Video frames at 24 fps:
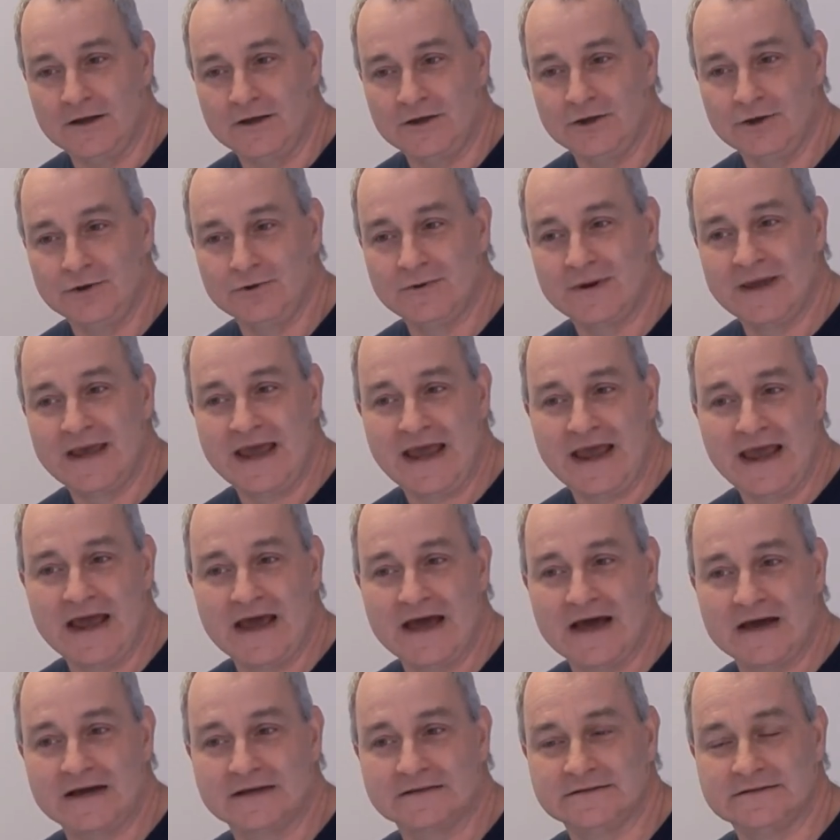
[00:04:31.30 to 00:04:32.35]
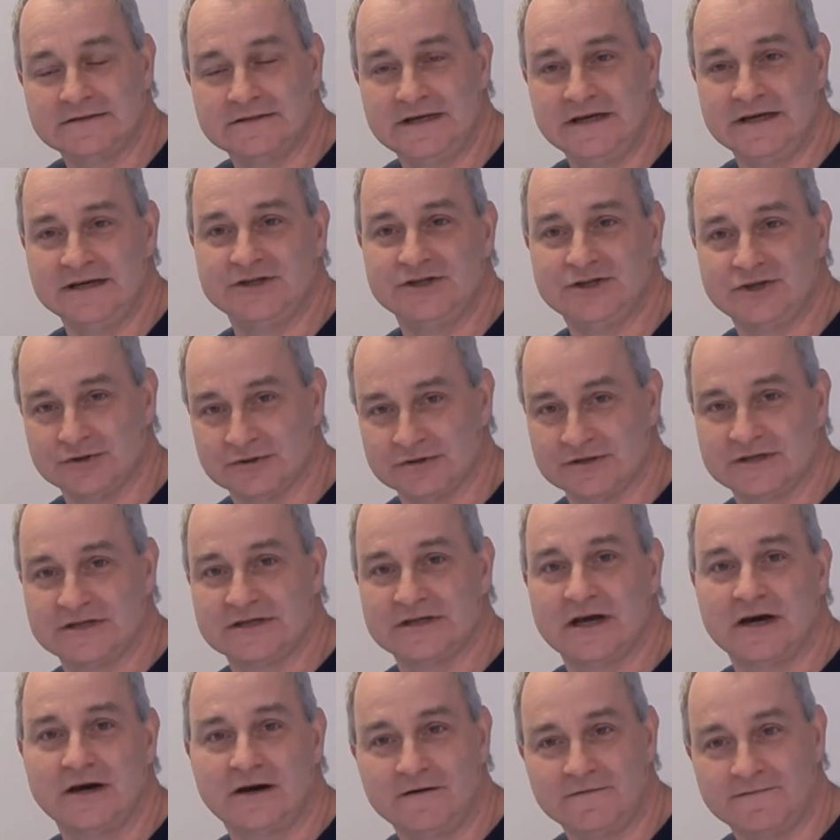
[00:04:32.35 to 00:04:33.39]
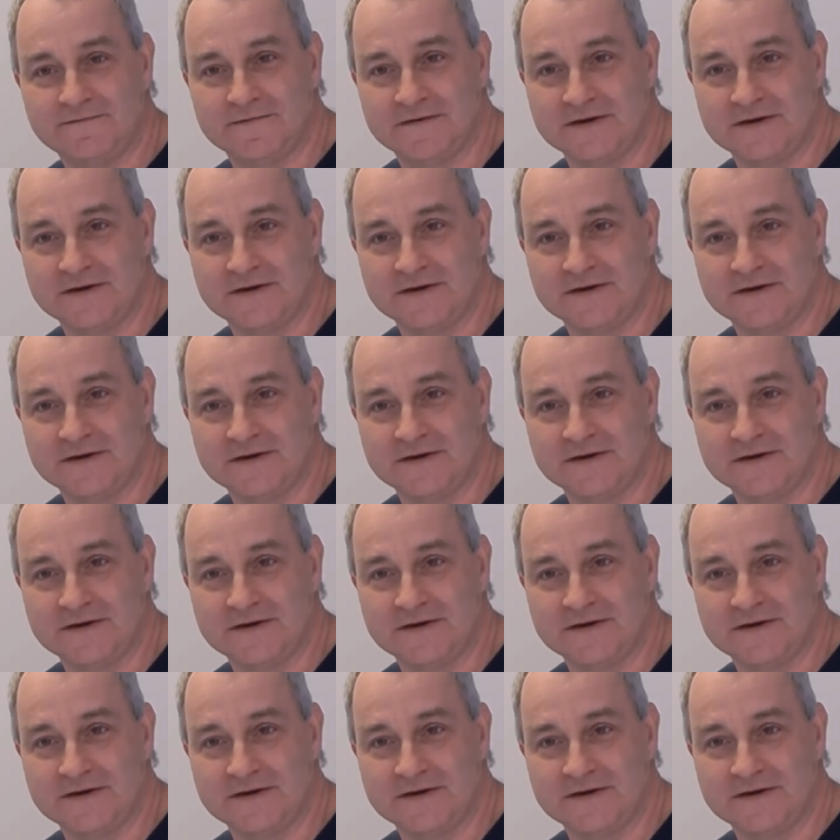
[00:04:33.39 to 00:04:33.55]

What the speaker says: You can teach yourself,